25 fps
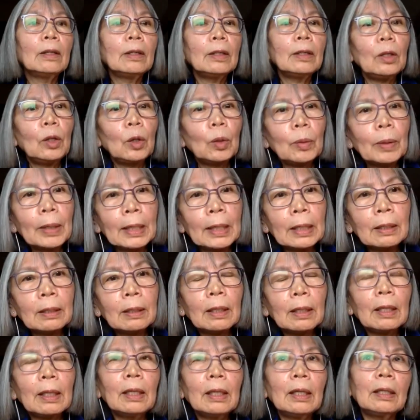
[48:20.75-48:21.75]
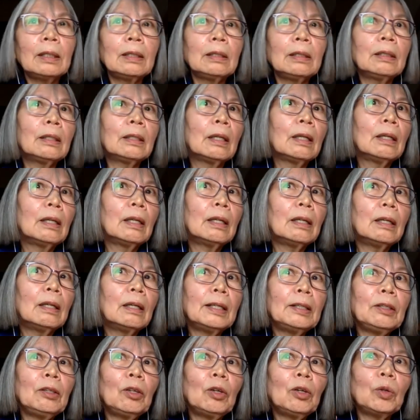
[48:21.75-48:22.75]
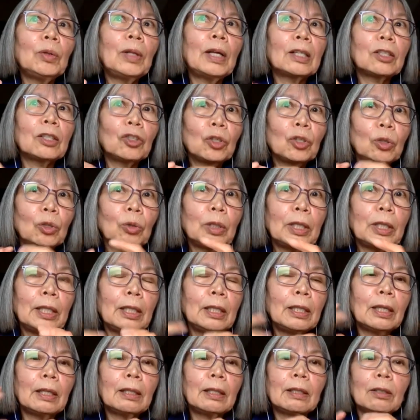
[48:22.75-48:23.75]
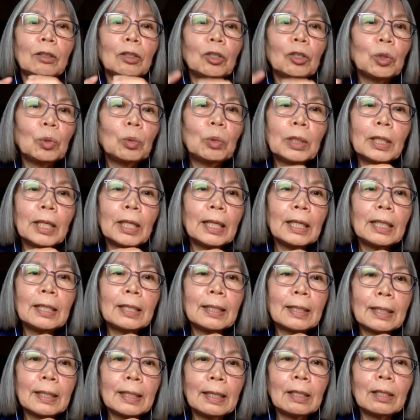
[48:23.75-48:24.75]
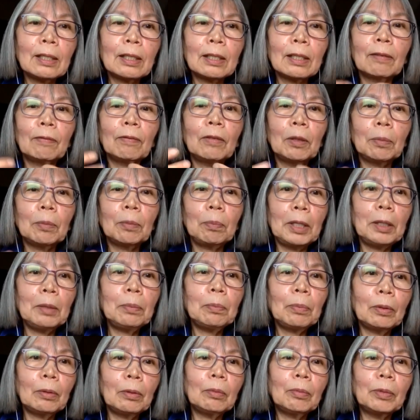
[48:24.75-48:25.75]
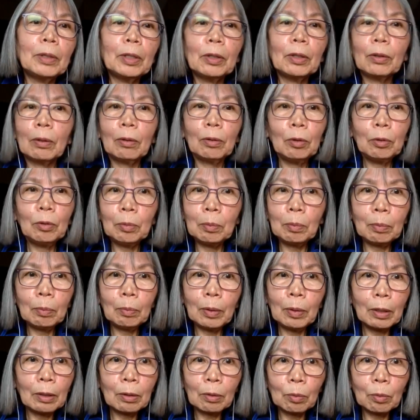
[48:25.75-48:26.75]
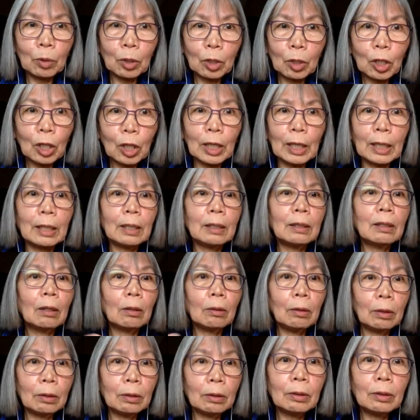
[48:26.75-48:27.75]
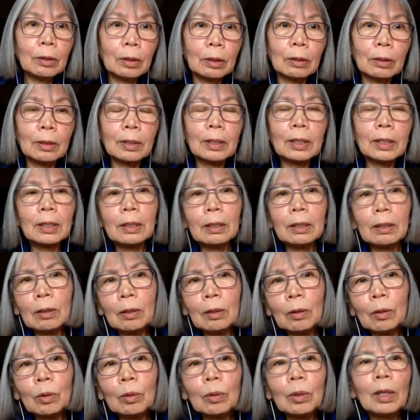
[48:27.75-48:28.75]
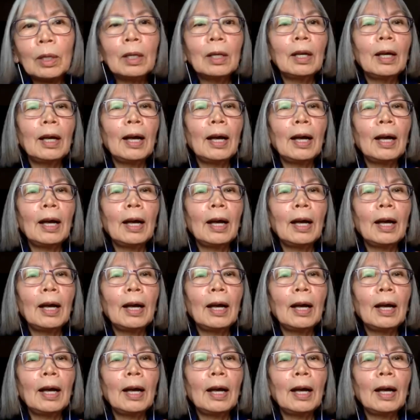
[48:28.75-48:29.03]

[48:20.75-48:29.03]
you know and and i know that storytellers will get a sense of the people with whom they're working the learners to know